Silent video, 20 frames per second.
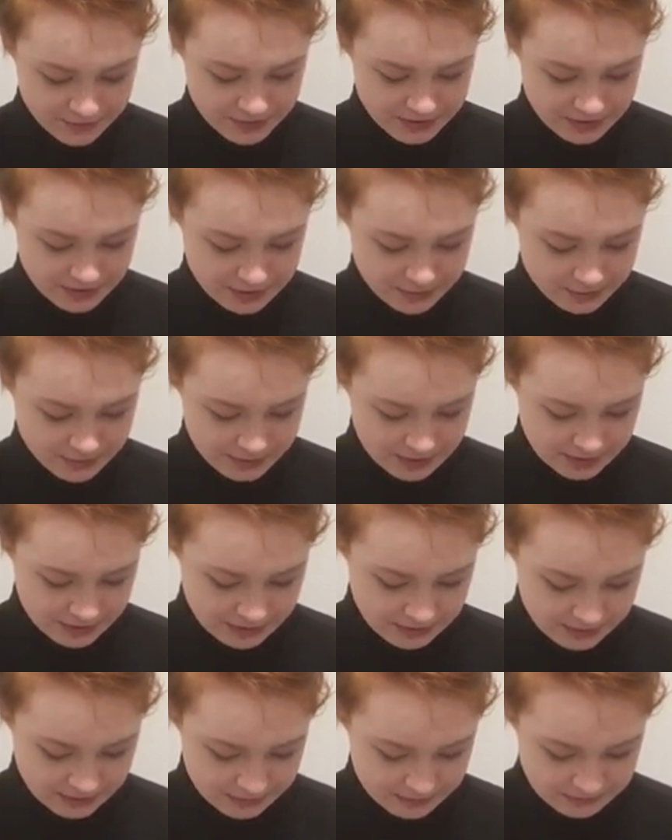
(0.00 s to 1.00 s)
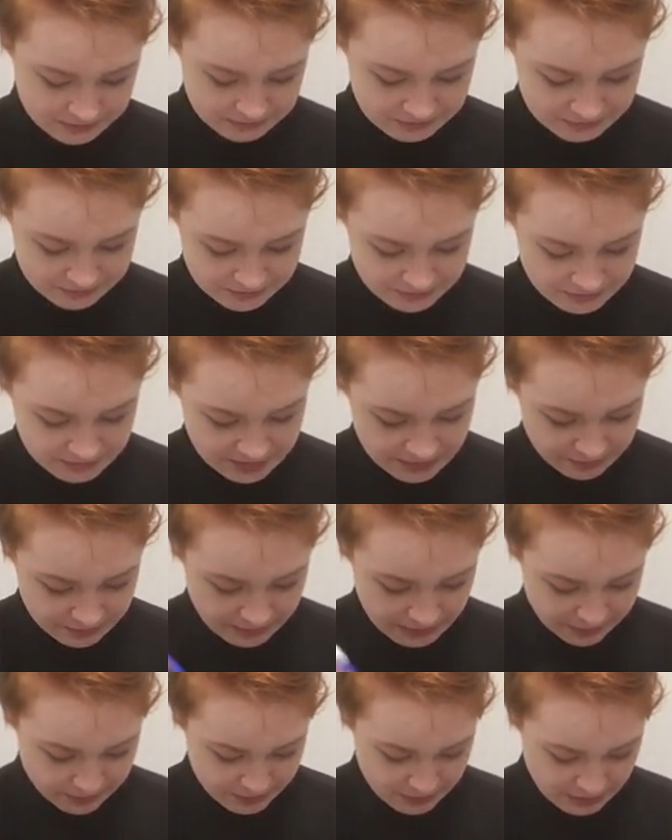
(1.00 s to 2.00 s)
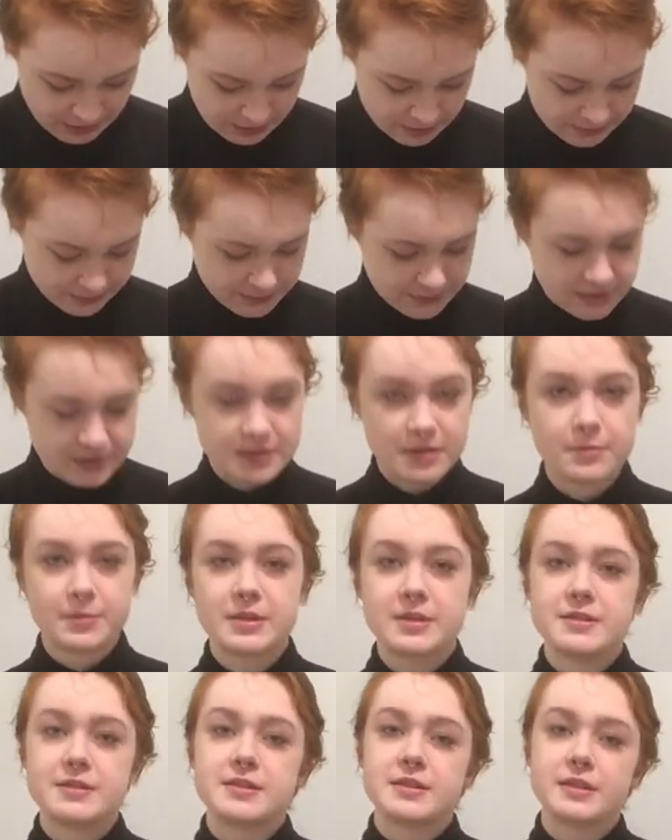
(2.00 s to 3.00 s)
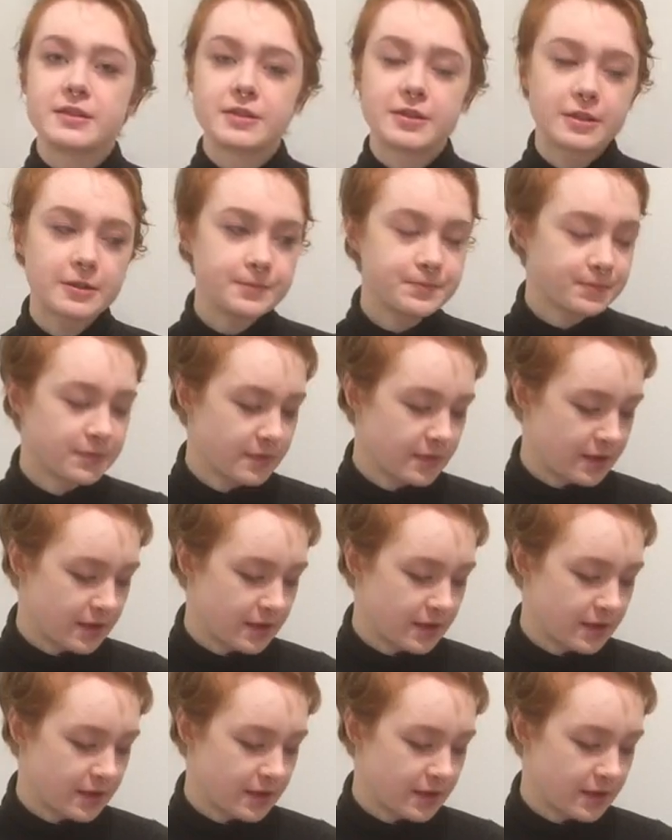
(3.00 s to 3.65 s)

some lip balm and some concealer